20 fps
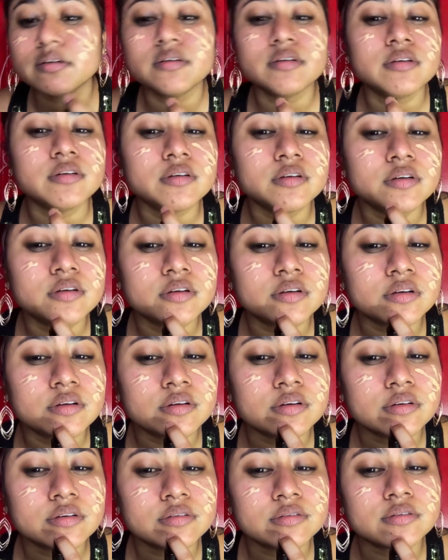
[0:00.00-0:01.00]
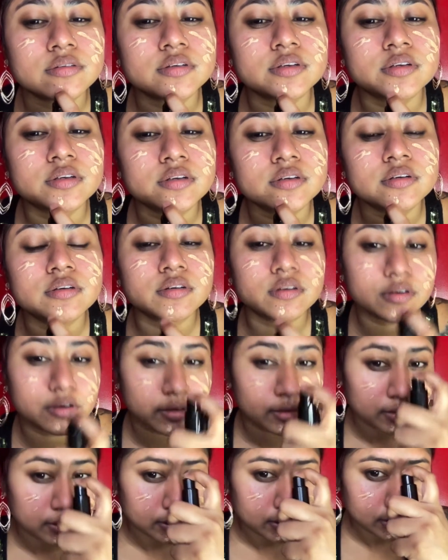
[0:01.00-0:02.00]
and over there,
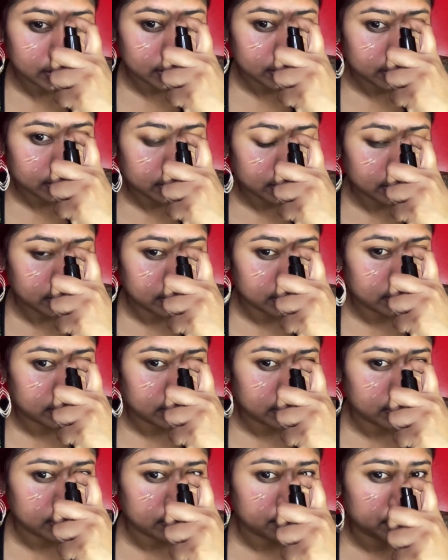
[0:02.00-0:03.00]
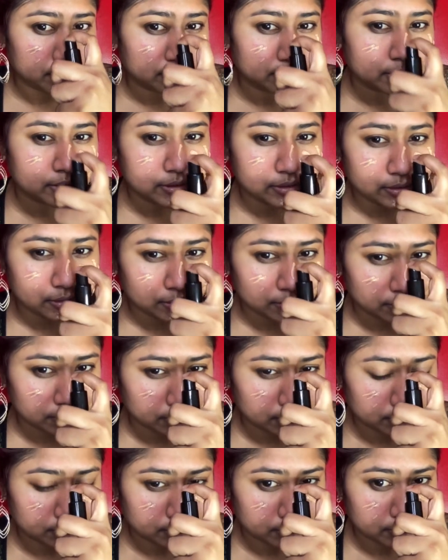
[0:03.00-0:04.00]
and a little bit to the
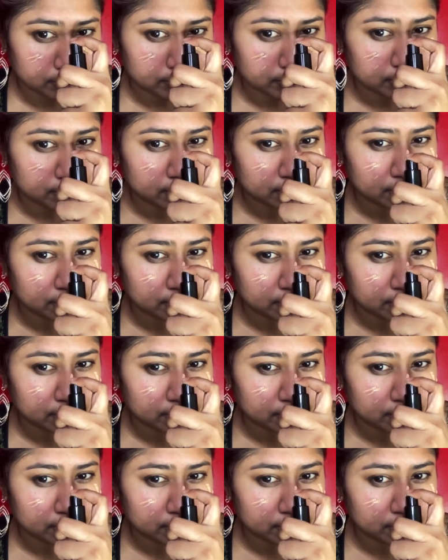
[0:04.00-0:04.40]
nose.